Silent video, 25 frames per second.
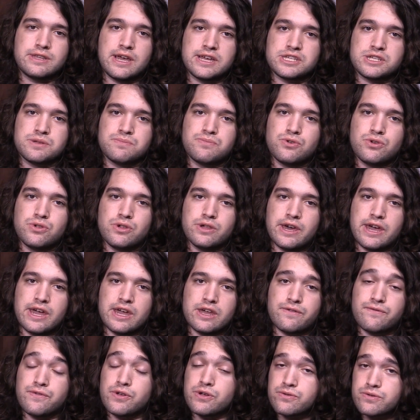decibel
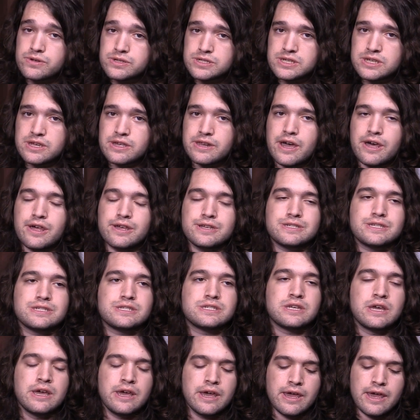and frequency
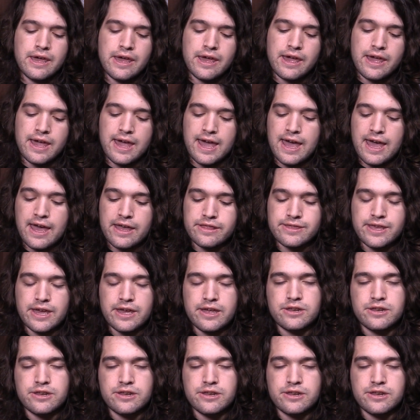analysis, and